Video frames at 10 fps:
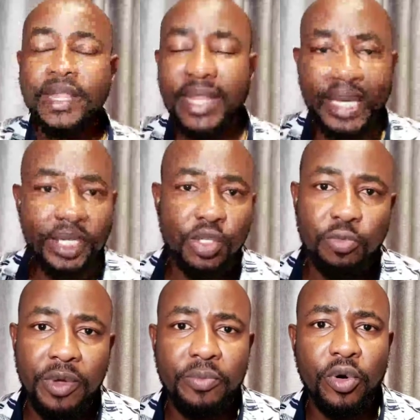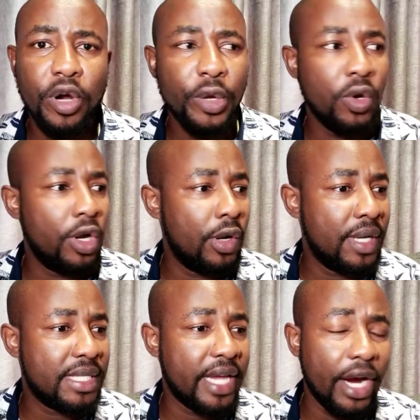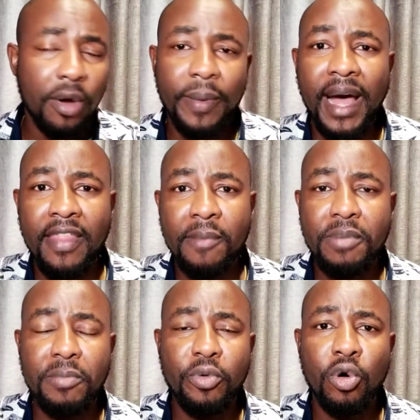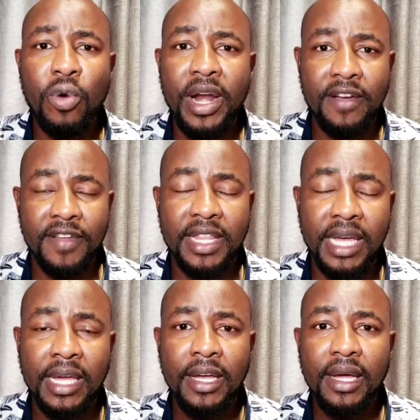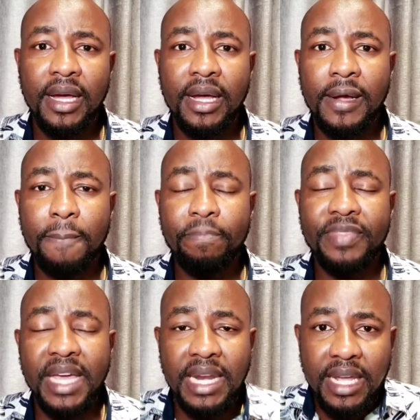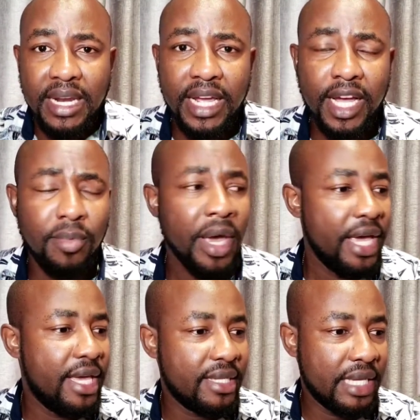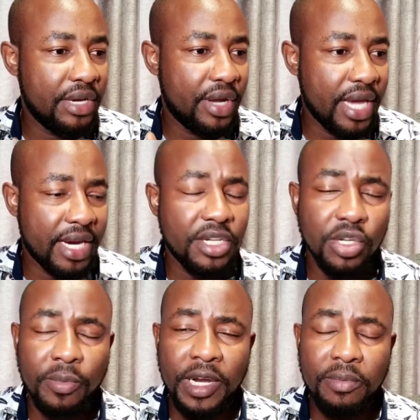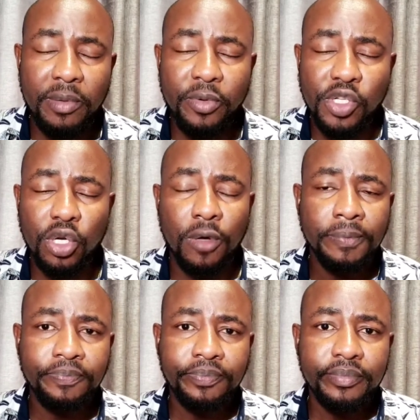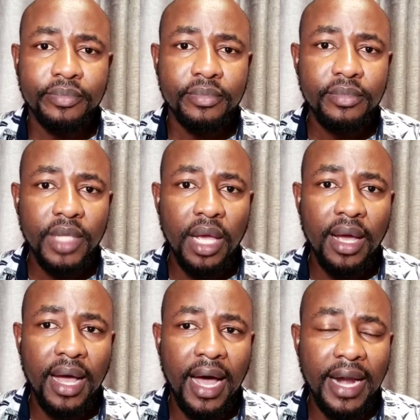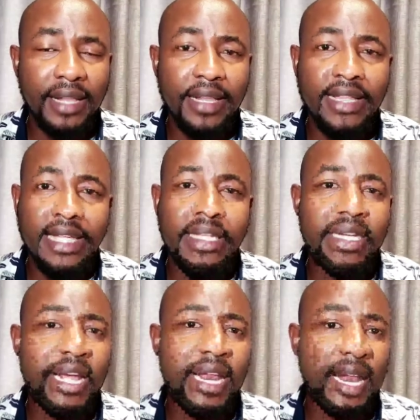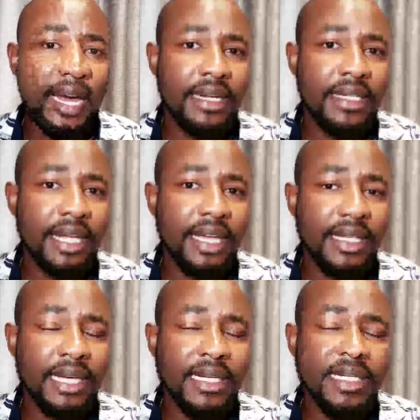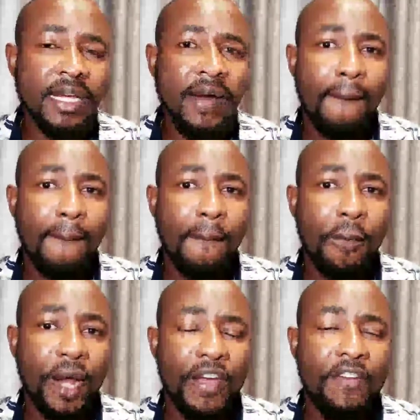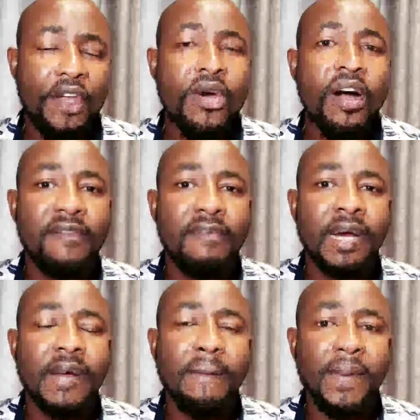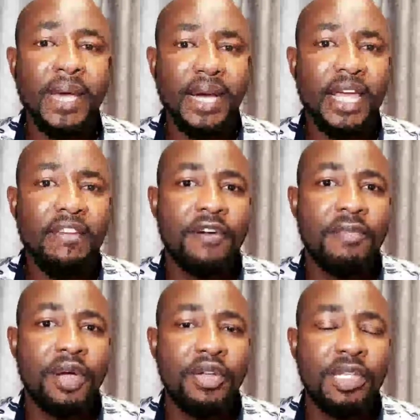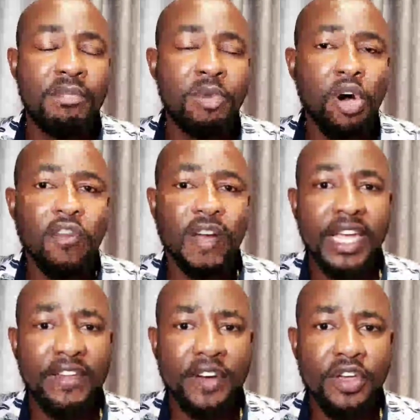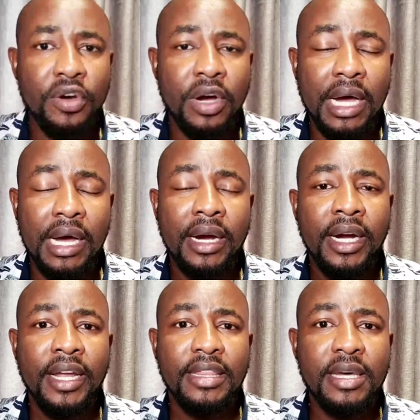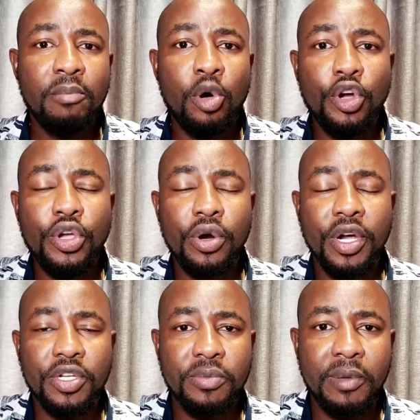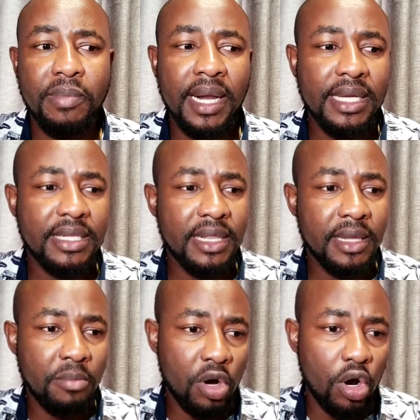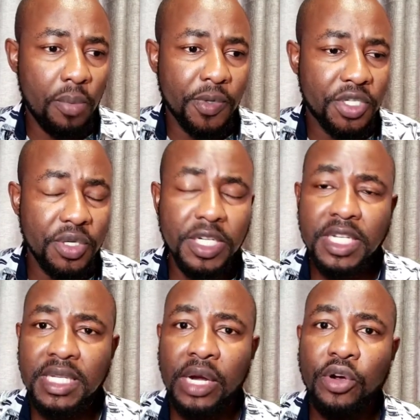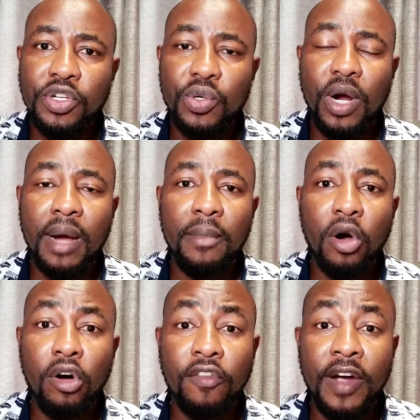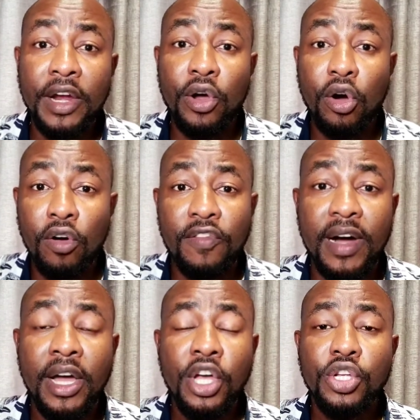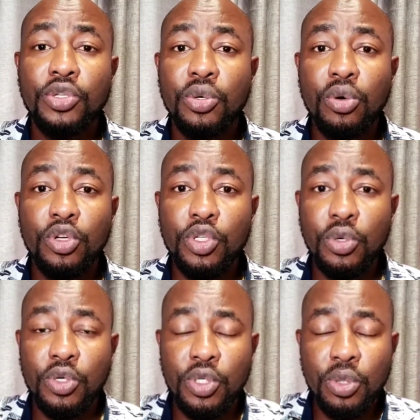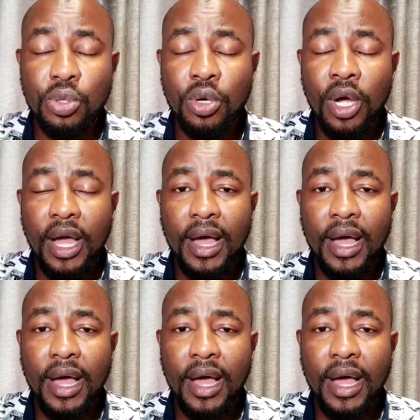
things to people. He will always help other people whenever they need help. He has educated so many people. So another thing that I learned is that whenever you have money, be a giver, because the more of a giver you are, the more you're going to be blessed, and the more opportunities are going to come over and over to